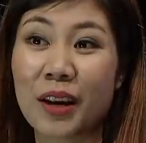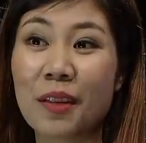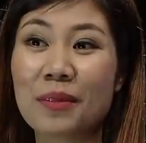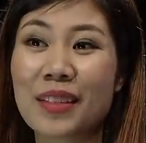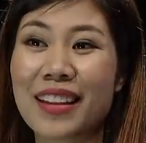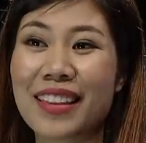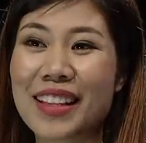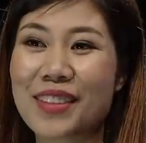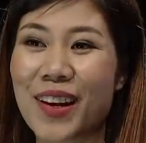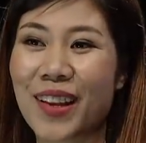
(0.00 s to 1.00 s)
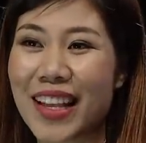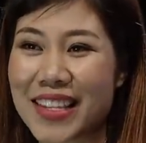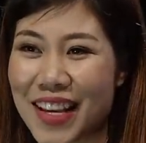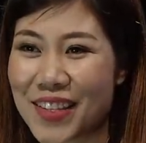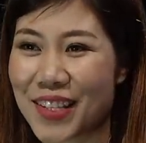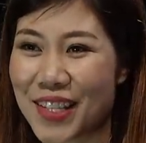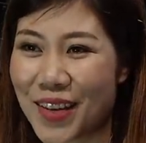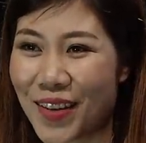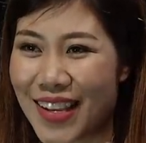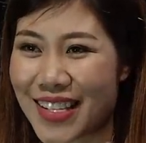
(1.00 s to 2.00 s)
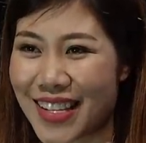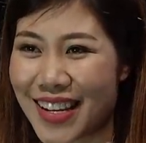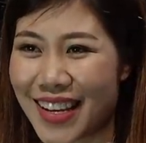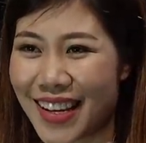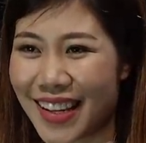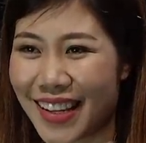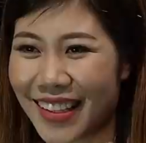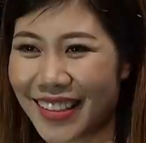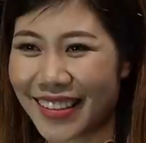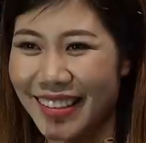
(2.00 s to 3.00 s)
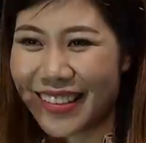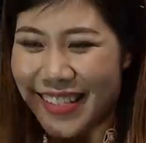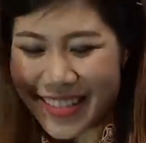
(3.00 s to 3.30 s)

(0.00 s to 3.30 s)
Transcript: well, that's wrong. That's answering to the question.